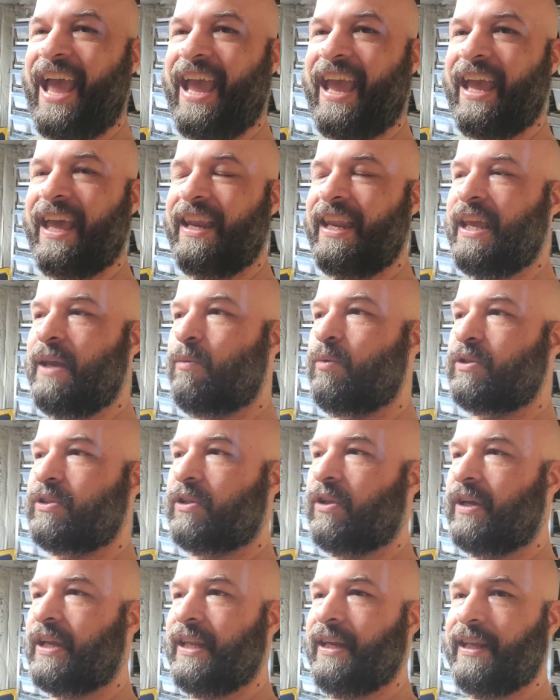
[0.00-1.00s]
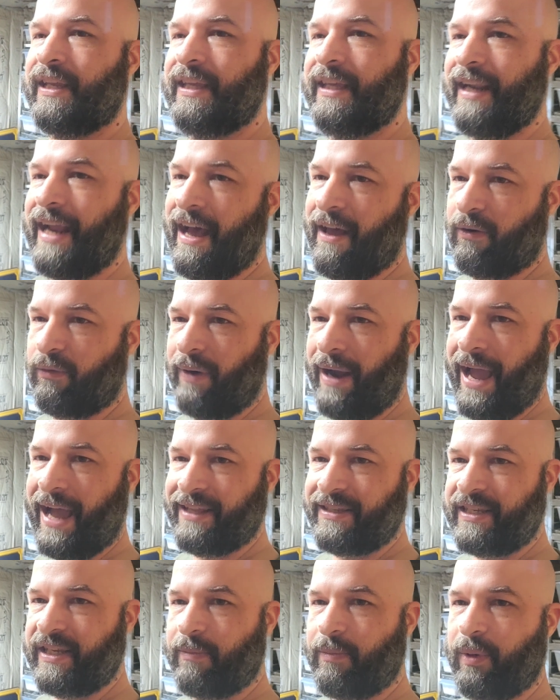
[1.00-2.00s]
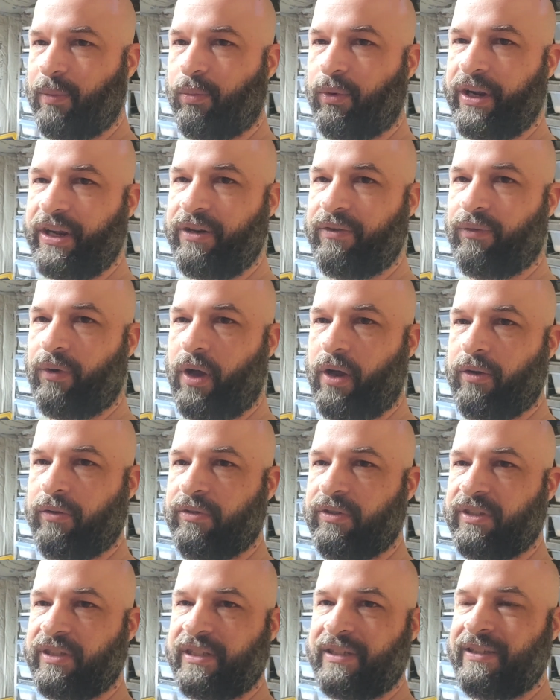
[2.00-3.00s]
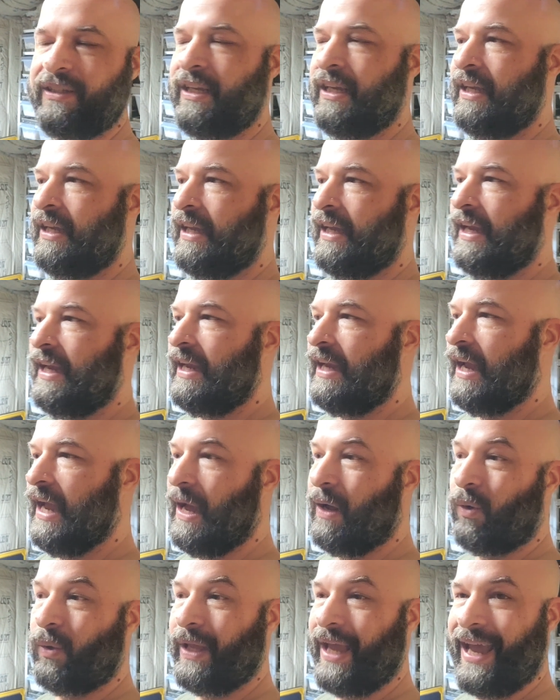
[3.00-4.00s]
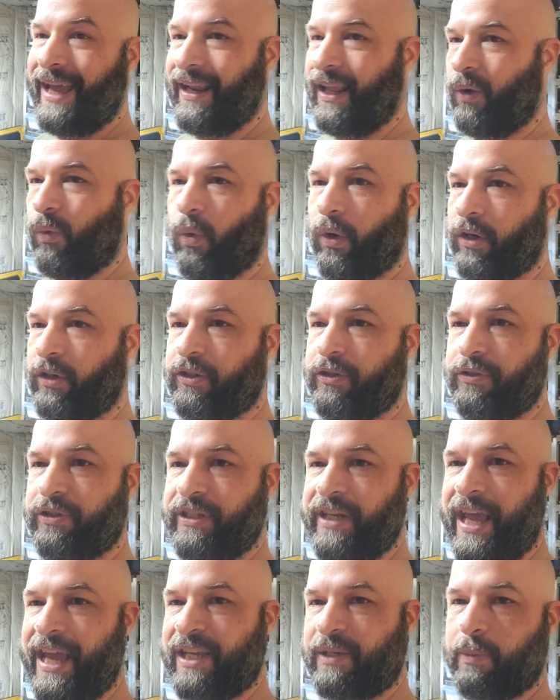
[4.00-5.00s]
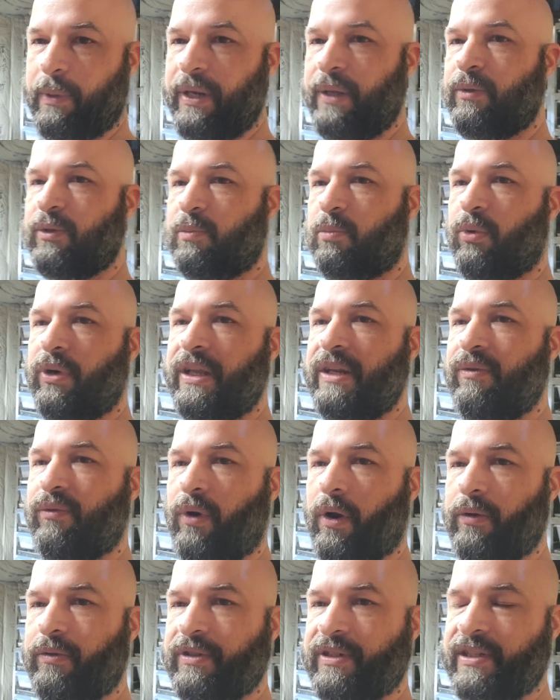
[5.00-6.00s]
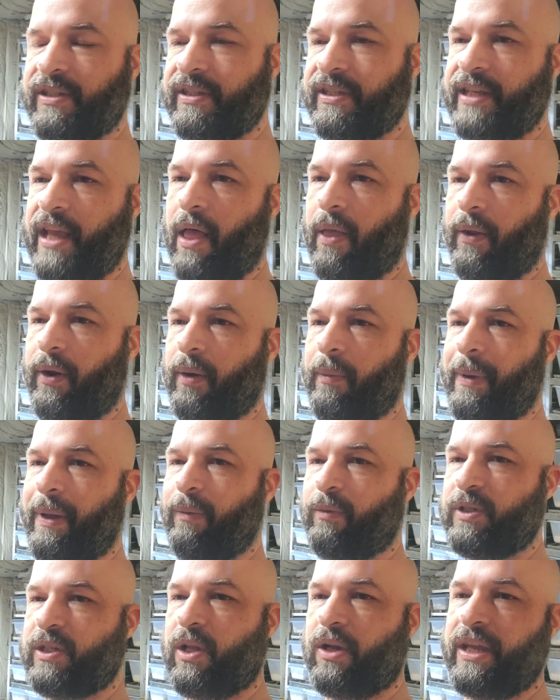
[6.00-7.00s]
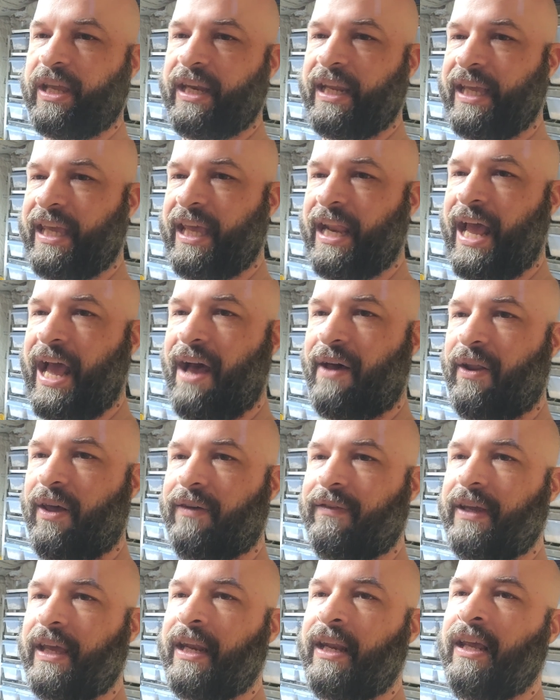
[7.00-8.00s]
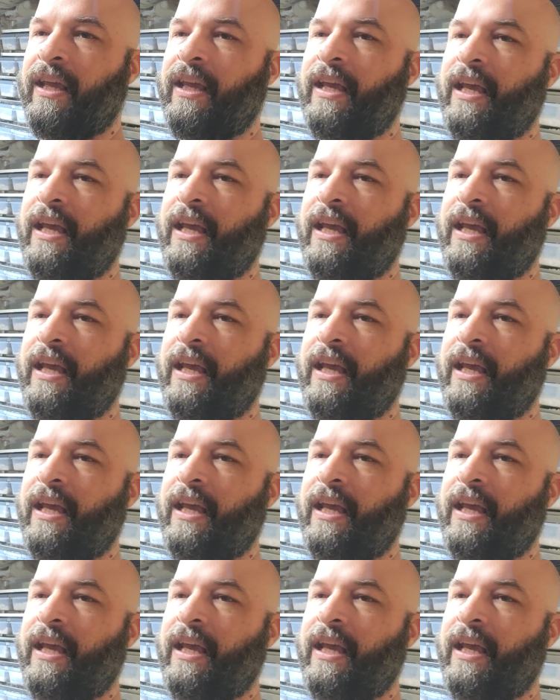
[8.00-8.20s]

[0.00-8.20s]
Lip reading: And he was looking to get out of rats. He had been breeding rodents. He only had like 1 or 2 snakes, but he was breeding rodents and selling them and was looking to get out of it.